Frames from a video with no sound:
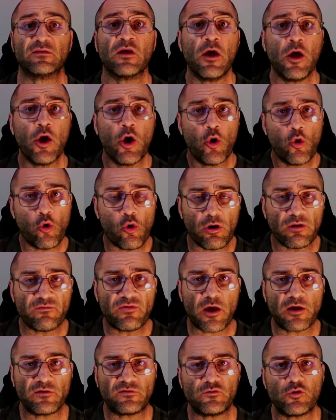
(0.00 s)
All of those
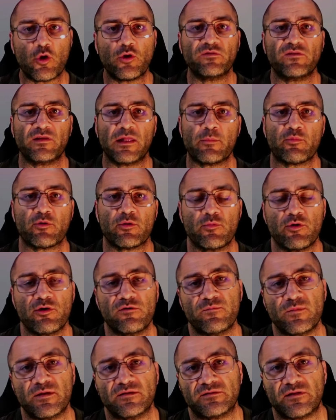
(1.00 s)
non-deliberate movements
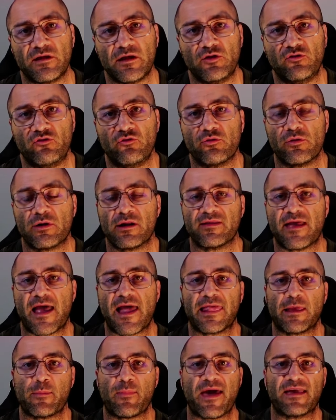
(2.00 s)
that you do on a daily
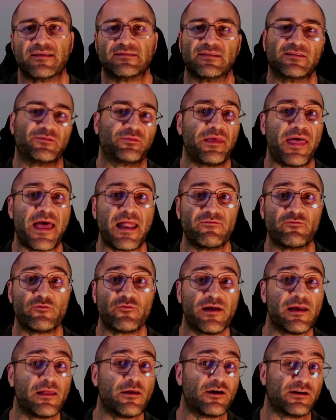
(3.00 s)
basis without even
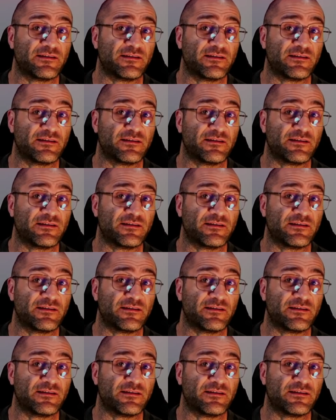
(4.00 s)
realizing.